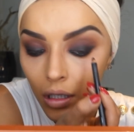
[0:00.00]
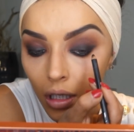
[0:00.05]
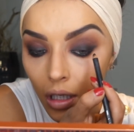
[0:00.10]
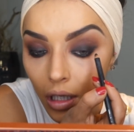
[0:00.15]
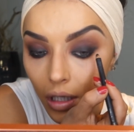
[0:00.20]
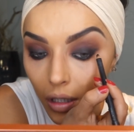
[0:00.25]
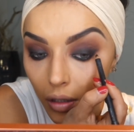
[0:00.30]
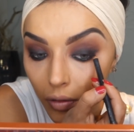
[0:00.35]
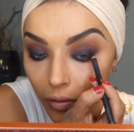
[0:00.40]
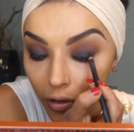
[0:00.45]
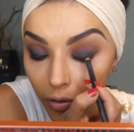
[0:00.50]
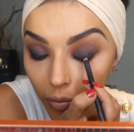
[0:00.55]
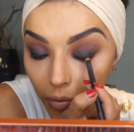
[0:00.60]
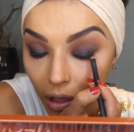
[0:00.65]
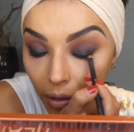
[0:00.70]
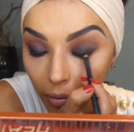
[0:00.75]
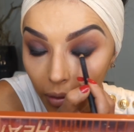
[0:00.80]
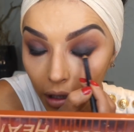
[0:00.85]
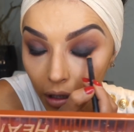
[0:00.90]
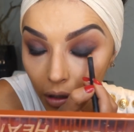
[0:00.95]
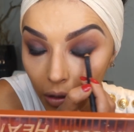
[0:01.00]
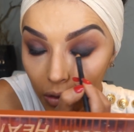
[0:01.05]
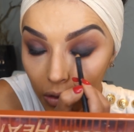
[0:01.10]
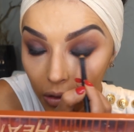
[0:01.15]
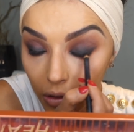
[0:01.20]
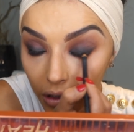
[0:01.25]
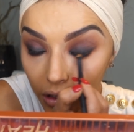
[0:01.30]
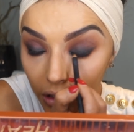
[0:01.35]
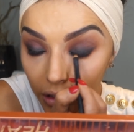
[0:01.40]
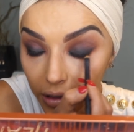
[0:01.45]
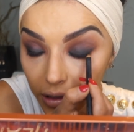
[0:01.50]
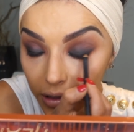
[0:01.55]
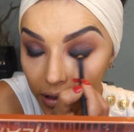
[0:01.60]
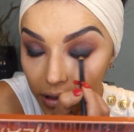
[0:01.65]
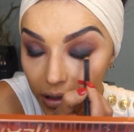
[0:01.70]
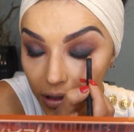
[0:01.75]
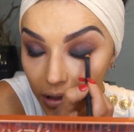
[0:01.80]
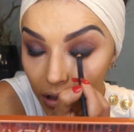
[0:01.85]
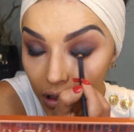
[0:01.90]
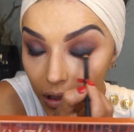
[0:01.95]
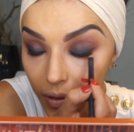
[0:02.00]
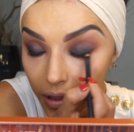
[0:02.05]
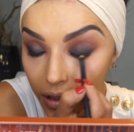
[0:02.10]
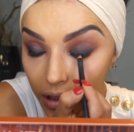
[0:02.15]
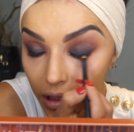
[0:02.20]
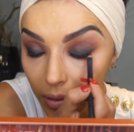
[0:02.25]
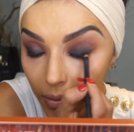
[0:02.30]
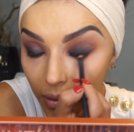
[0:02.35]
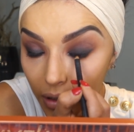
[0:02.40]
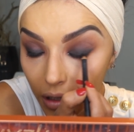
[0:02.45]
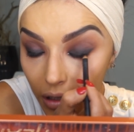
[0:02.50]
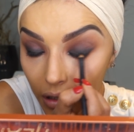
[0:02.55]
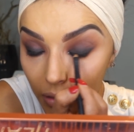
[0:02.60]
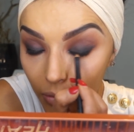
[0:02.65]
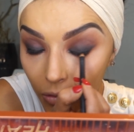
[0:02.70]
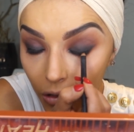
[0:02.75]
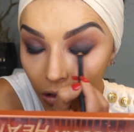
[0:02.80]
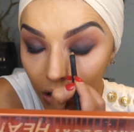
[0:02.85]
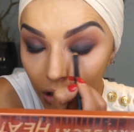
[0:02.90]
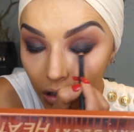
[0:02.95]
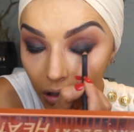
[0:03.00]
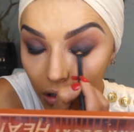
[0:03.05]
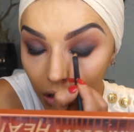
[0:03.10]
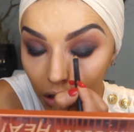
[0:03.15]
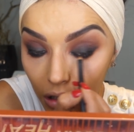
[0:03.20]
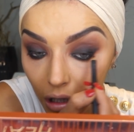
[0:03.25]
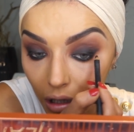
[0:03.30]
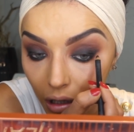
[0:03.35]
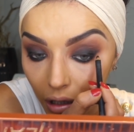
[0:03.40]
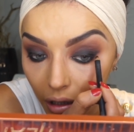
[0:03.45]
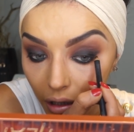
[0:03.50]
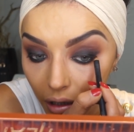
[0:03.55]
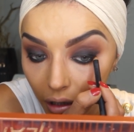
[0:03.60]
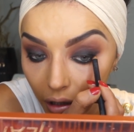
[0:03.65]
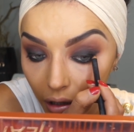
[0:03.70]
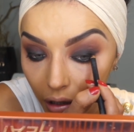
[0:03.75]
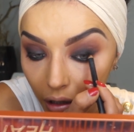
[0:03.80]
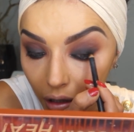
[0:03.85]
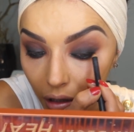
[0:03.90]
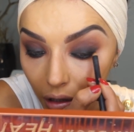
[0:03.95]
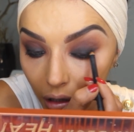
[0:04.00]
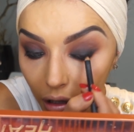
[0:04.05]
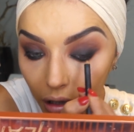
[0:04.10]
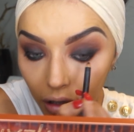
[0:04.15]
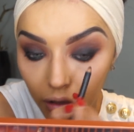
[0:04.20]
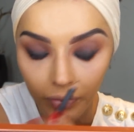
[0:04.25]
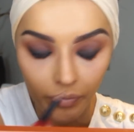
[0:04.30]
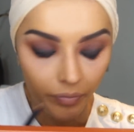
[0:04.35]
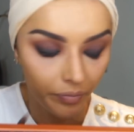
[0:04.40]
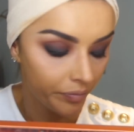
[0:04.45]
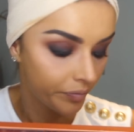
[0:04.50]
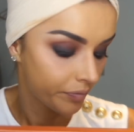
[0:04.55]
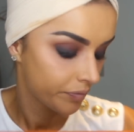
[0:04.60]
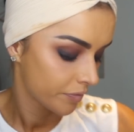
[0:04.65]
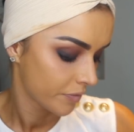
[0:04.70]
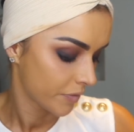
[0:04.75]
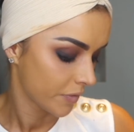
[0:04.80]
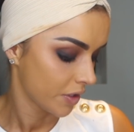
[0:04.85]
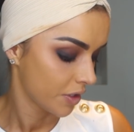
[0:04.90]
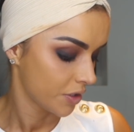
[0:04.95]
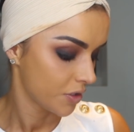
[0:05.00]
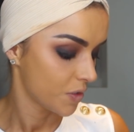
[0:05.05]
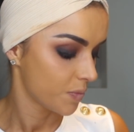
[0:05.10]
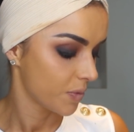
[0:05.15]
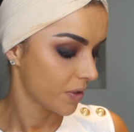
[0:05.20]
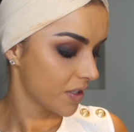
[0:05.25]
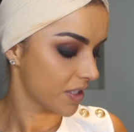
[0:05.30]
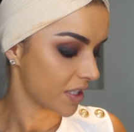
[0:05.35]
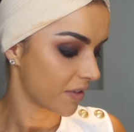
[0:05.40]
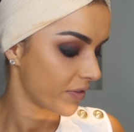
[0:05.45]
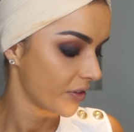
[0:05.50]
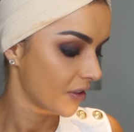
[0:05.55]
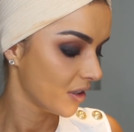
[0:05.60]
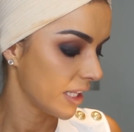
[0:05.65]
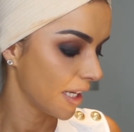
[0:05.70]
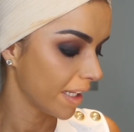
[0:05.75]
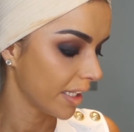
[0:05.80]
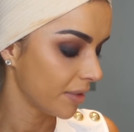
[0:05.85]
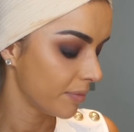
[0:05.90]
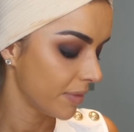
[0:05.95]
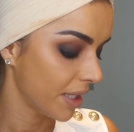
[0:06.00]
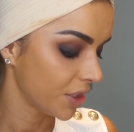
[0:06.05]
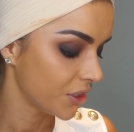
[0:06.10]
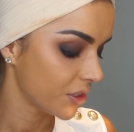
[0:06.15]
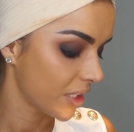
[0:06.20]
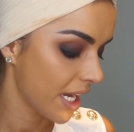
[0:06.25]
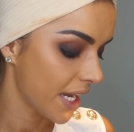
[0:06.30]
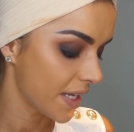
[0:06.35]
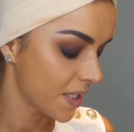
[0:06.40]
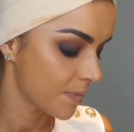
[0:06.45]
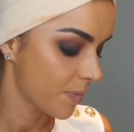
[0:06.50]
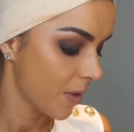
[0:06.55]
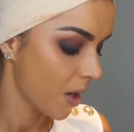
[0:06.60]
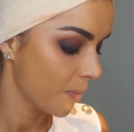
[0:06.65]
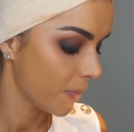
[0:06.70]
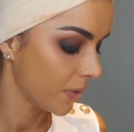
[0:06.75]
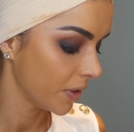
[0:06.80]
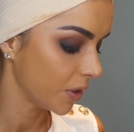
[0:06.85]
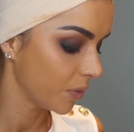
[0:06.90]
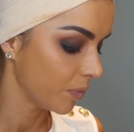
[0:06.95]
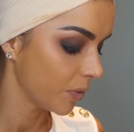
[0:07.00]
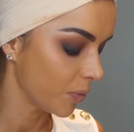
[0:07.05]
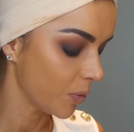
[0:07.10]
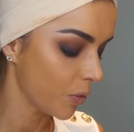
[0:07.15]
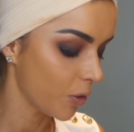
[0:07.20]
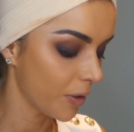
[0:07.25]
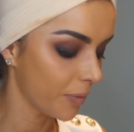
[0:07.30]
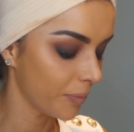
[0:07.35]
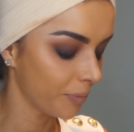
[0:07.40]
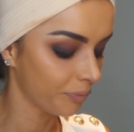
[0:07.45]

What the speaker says: I always make my corners always a little bit more dark, just because I feel like it makes your eyes pop a little bit more.